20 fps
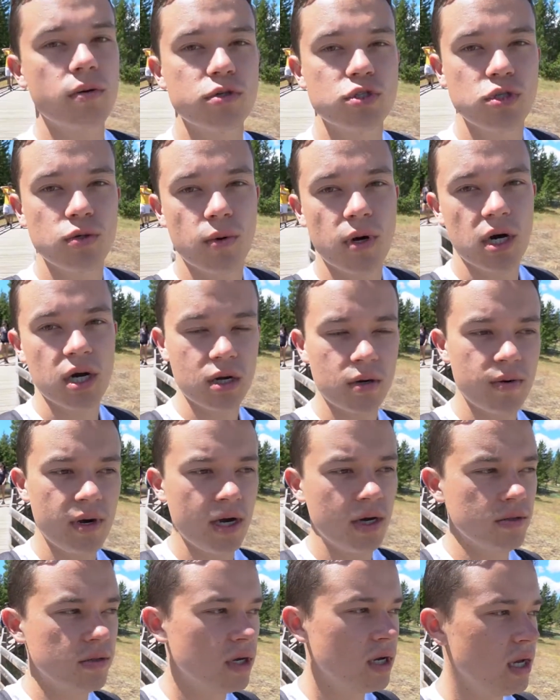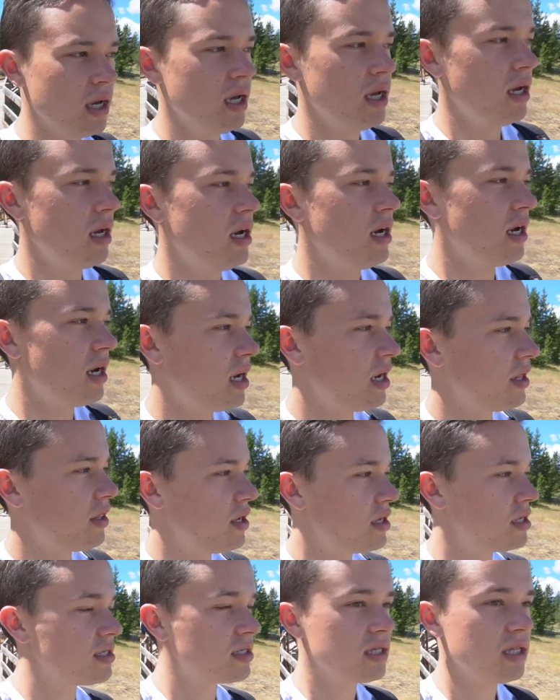which you walk around.
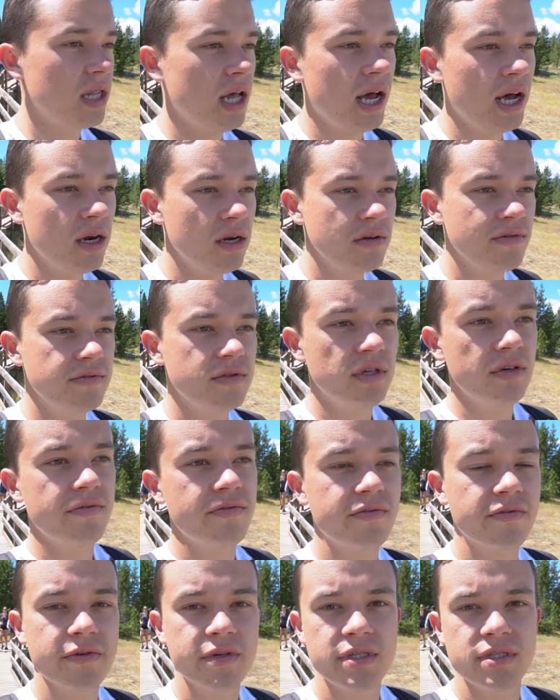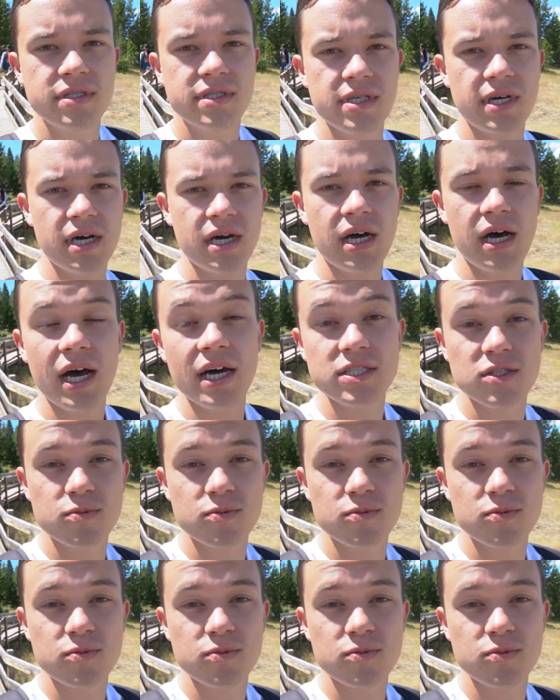There's a lot of different hot